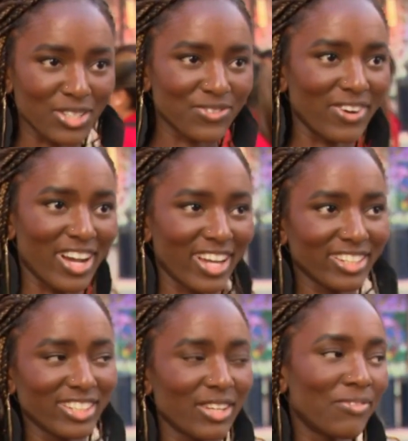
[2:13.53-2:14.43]
was
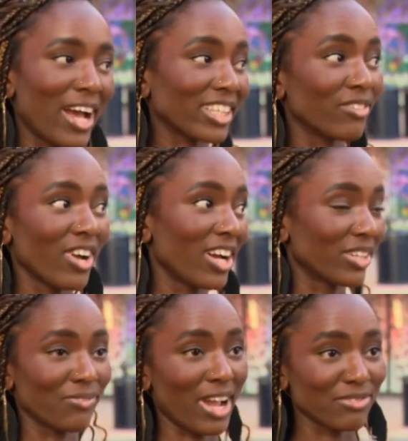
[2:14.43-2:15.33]
fine. In fact, I've gotten
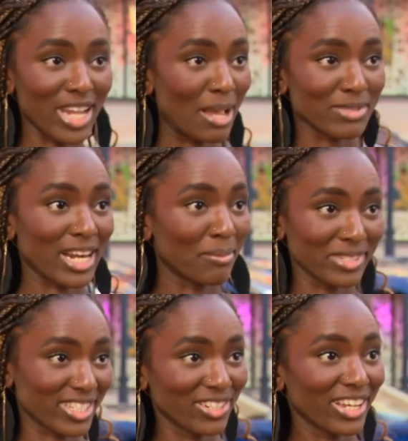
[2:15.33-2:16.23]
it five times and I'm
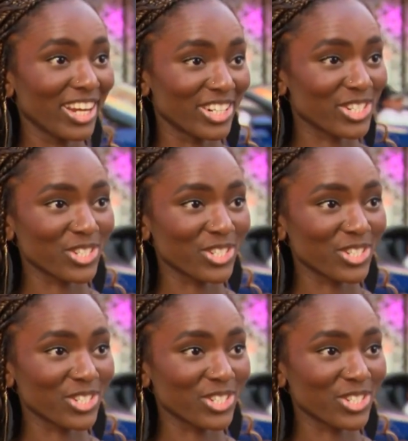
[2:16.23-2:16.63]
still here.